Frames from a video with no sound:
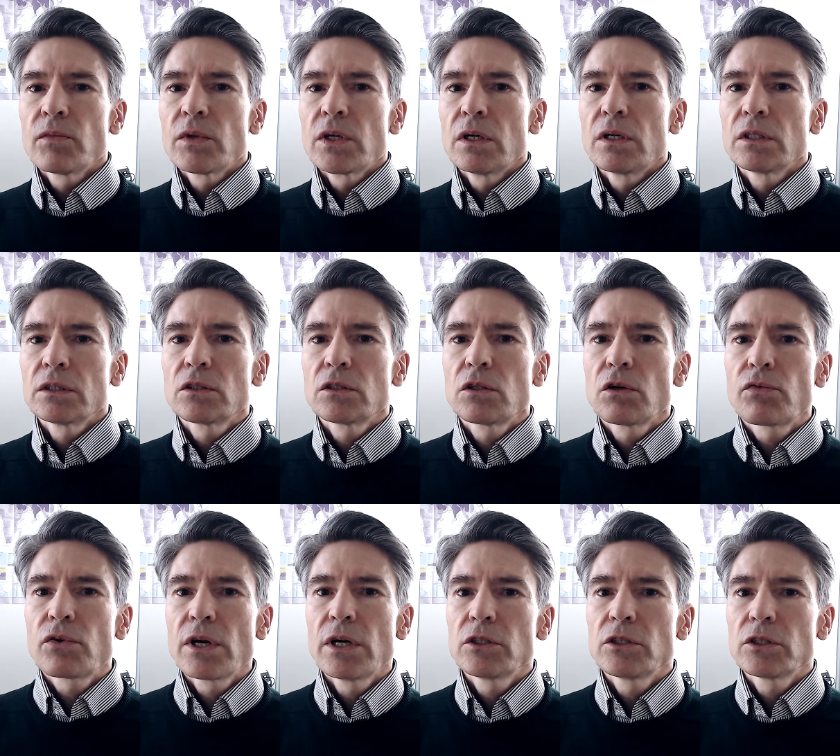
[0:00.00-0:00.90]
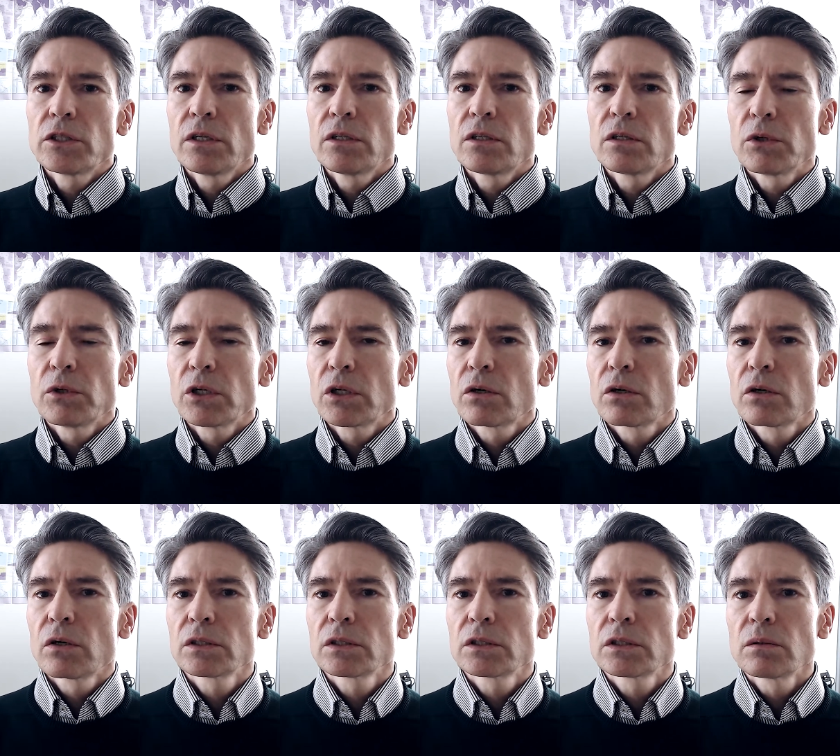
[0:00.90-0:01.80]
It is a differentiator
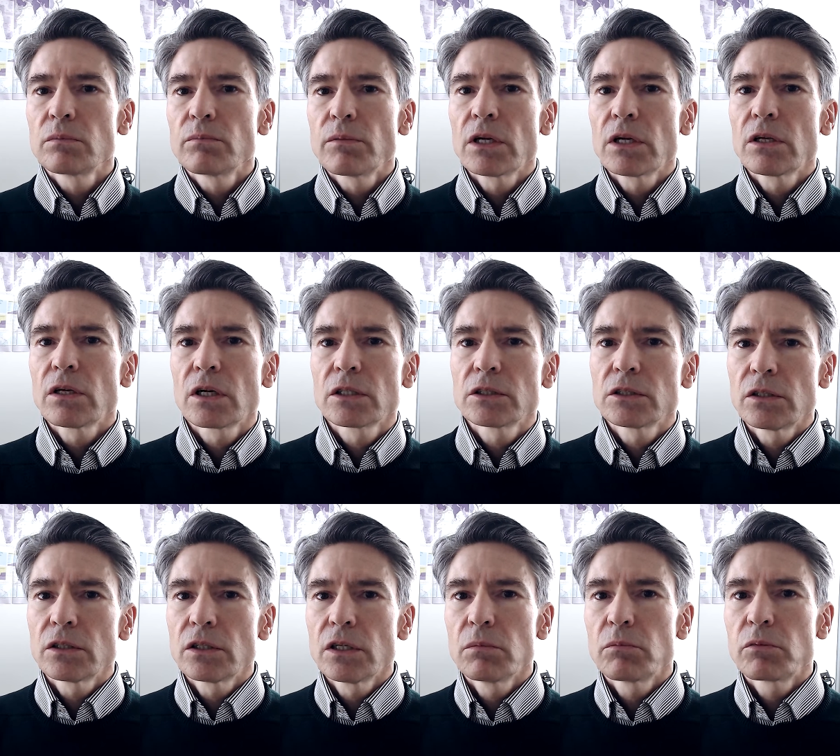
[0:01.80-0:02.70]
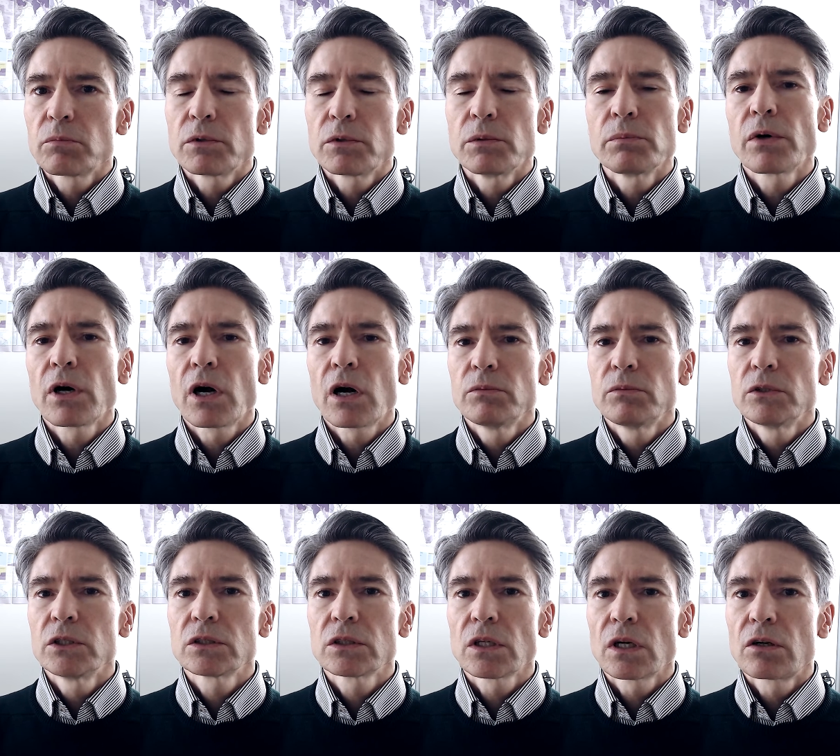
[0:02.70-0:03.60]
because many ICT
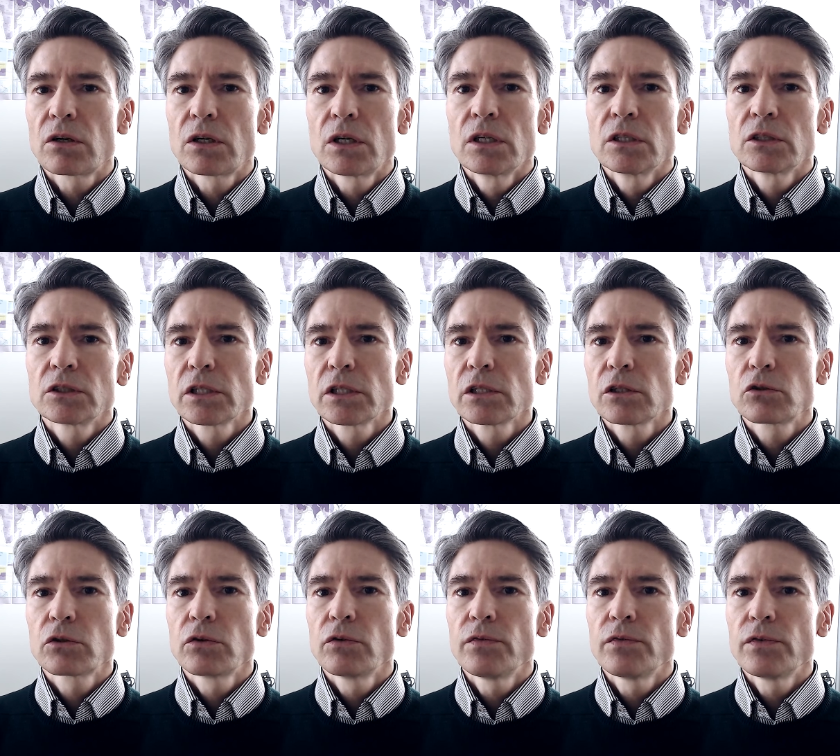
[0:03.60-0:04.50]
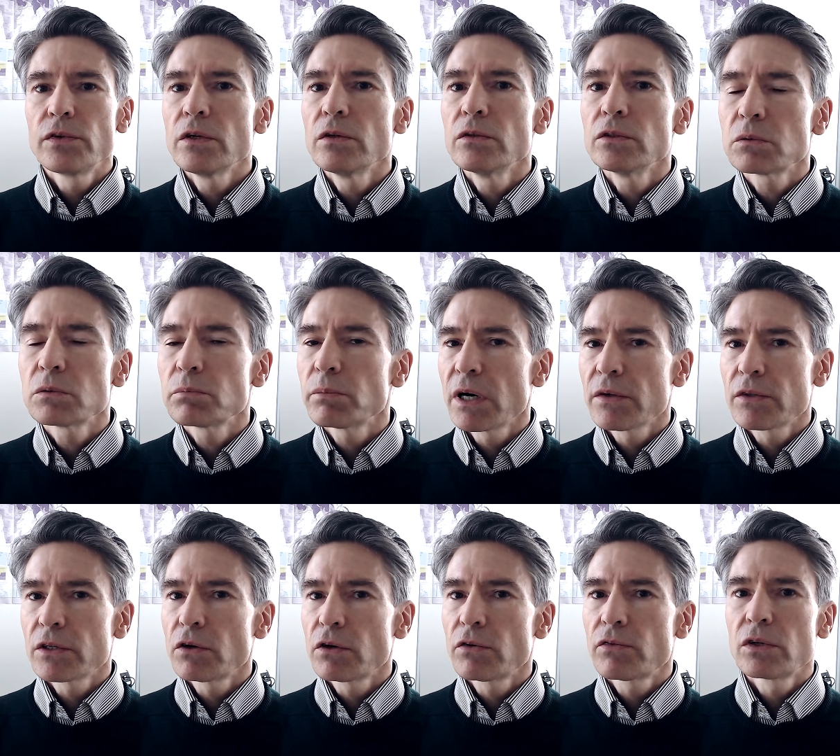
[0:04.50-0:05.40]
departments are still confused by
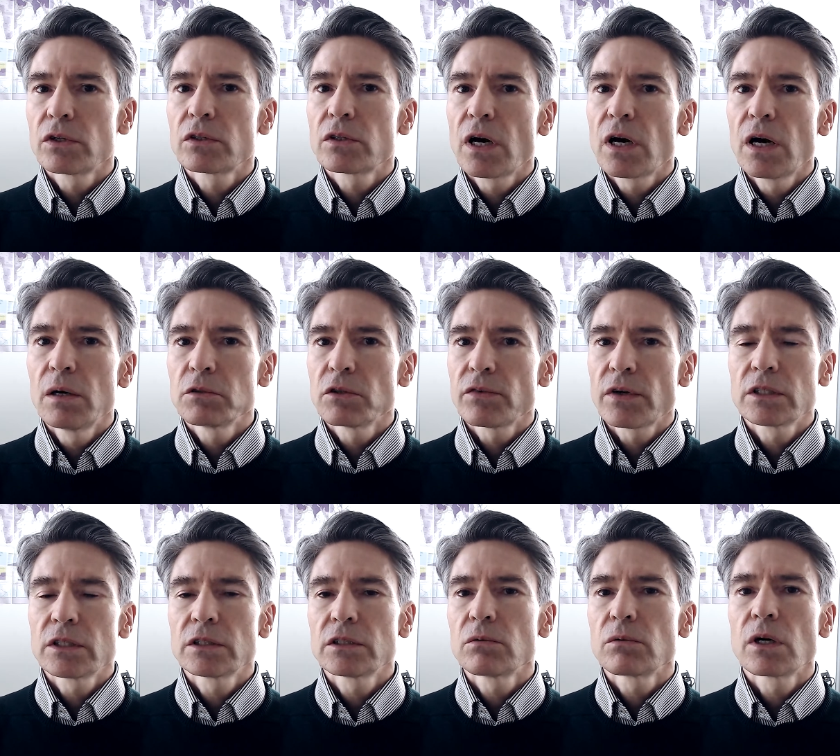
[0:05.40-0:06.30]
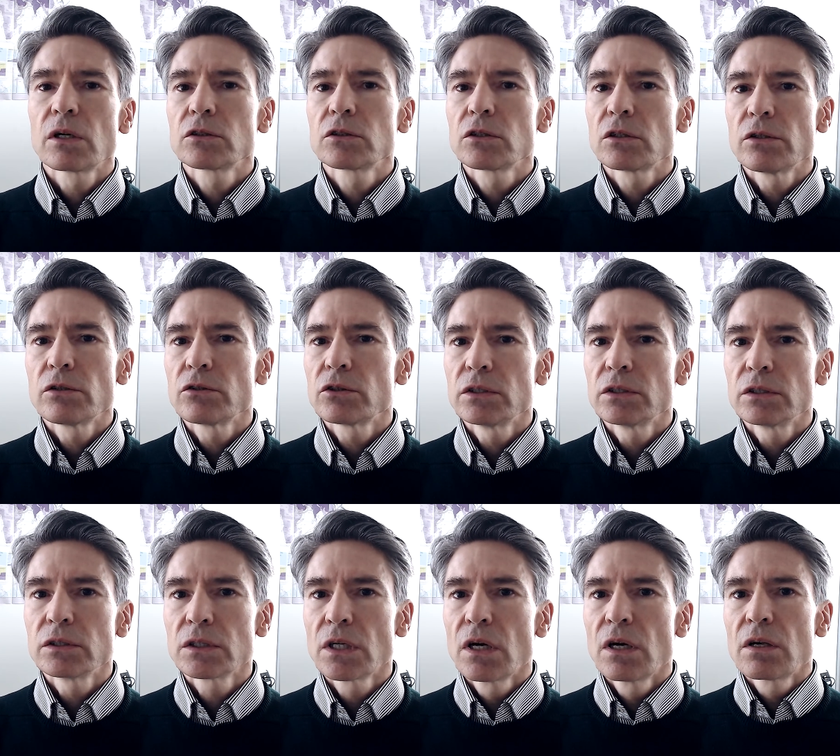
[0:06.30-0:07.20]
the different types of SD-WAN
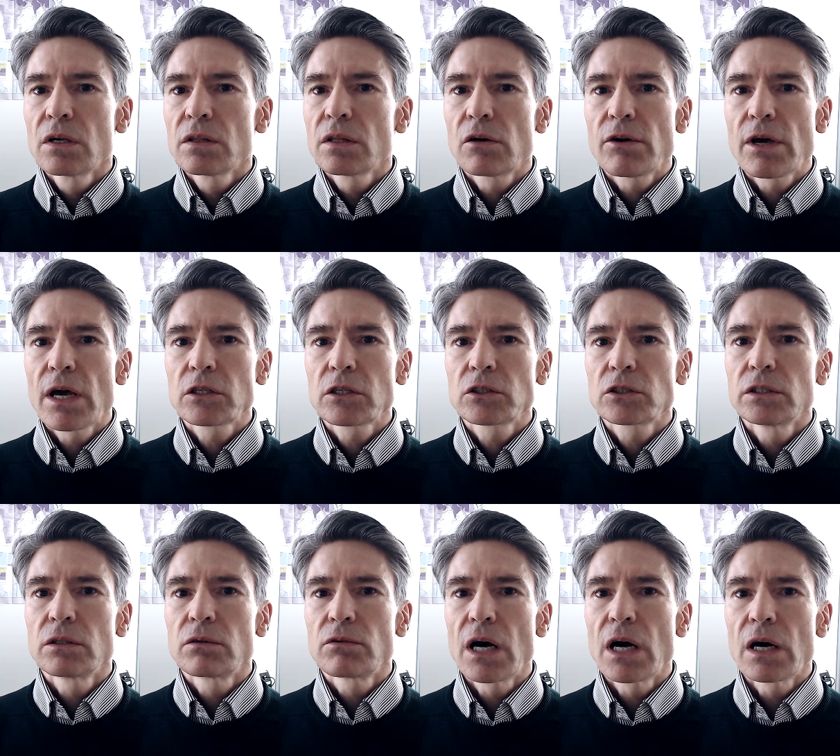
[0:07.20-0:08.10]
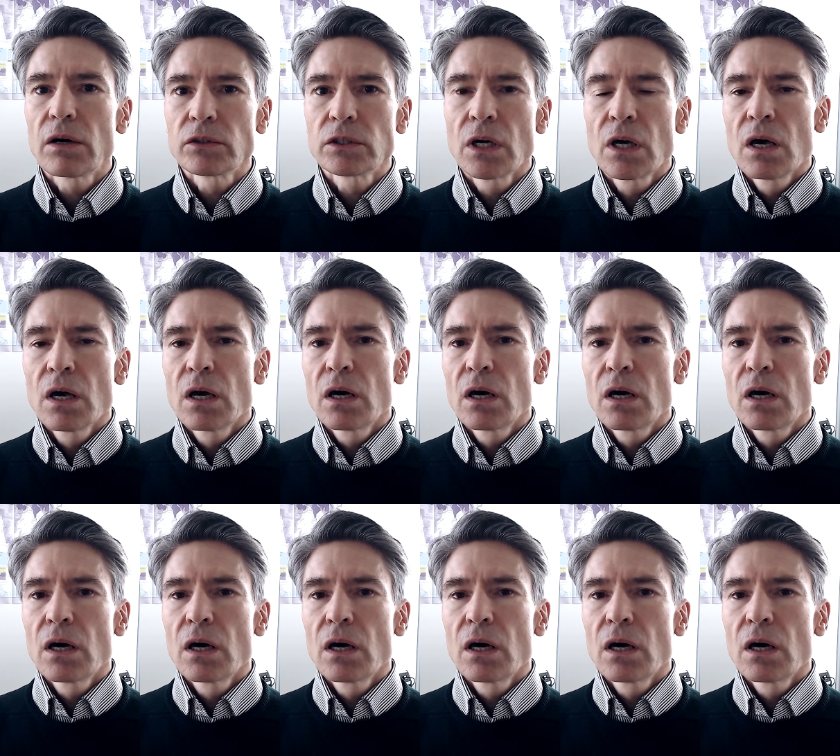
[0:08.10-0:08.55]
solutions that are actually around.